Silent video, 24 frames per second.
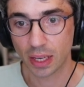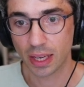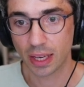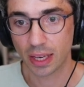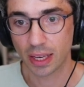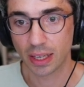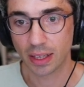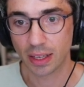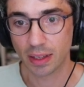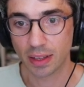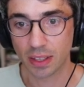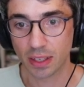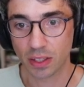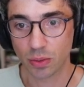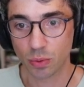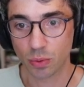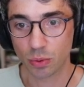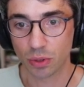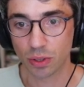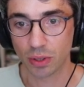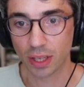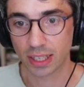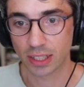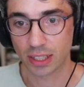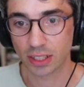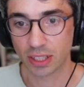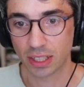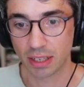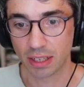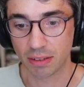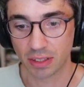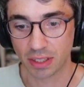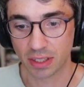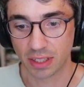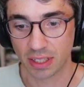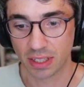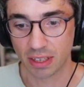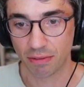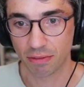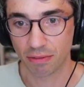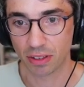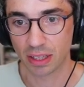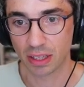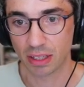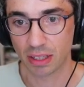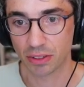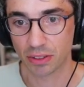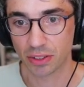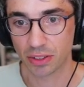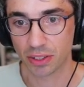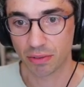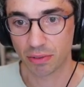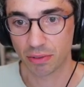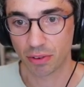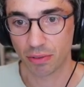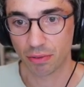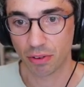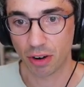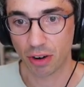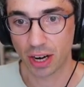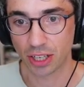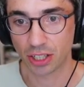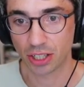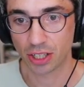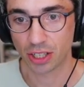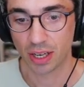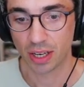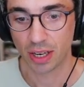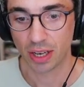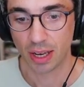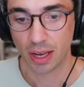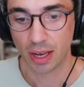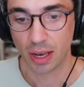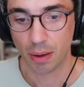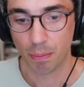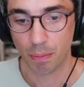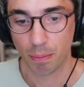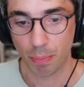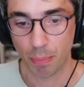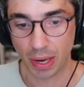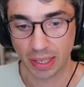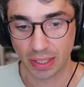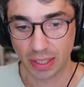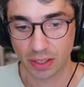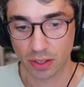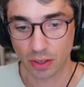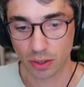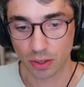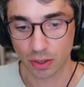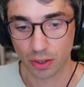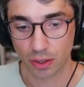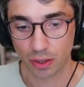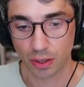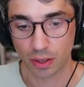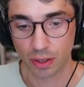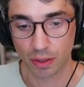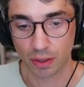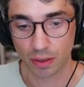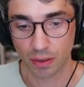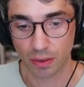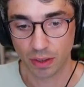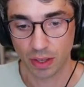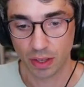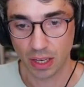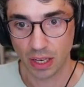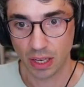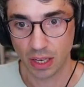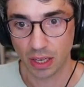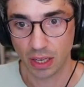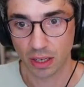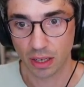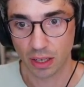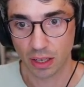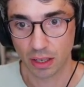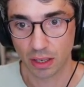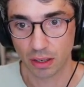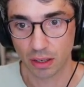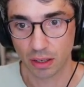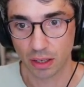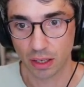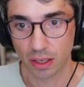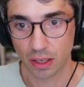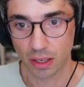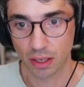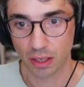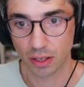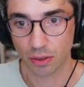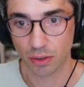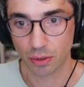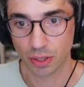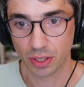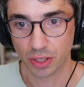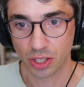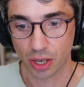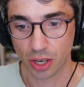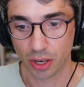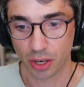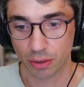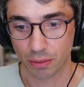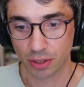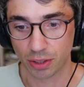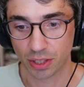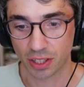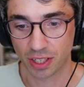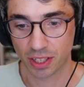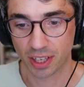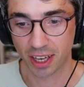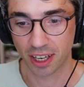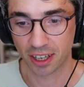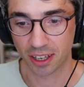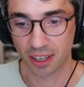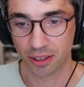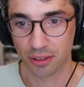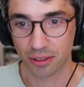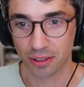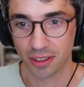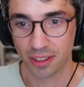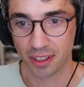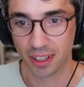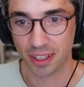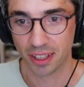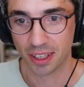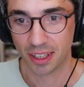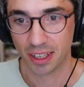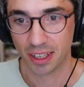And this will actually give us different levels of refraction based on the noise shader, which is kind of cool.